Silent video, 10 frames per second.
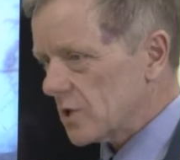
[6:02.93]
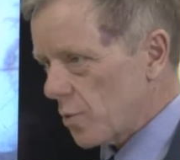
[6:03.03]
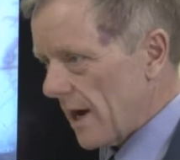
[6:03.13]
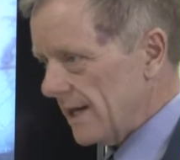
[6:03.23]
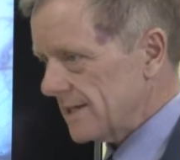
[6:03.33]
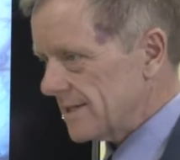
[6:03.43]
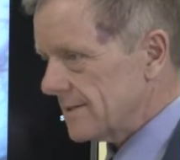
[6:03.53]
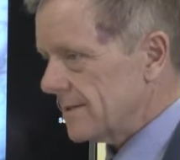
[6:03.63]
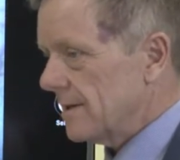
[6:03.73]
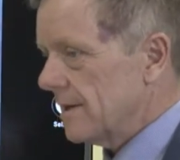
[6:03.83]

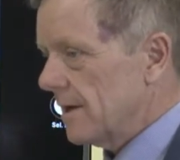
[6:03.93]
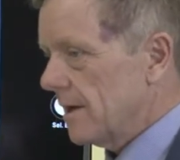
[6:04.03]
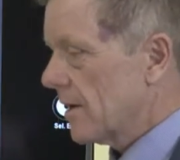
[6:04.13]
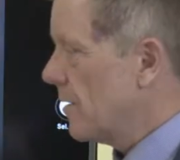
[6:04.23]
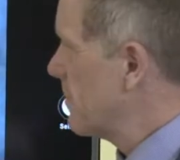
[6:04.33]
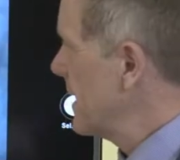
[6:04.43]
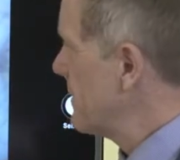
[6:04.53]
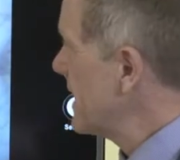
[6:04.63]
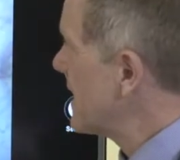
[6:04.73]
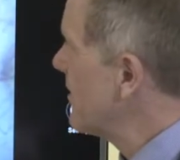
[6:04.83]
twice, complete
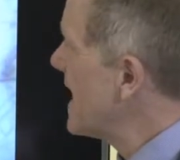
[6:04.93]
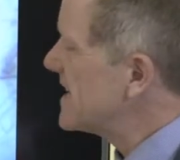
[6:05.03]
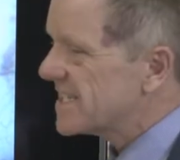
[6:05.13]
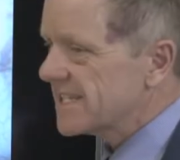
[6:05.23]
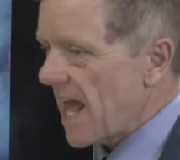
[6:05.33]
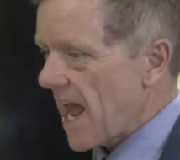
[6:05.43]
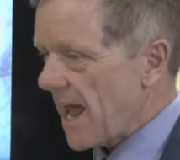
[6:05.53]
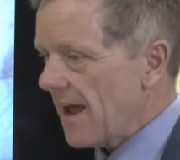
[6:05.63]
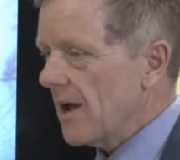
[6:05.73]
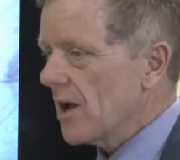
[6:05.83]
blink, and then stare.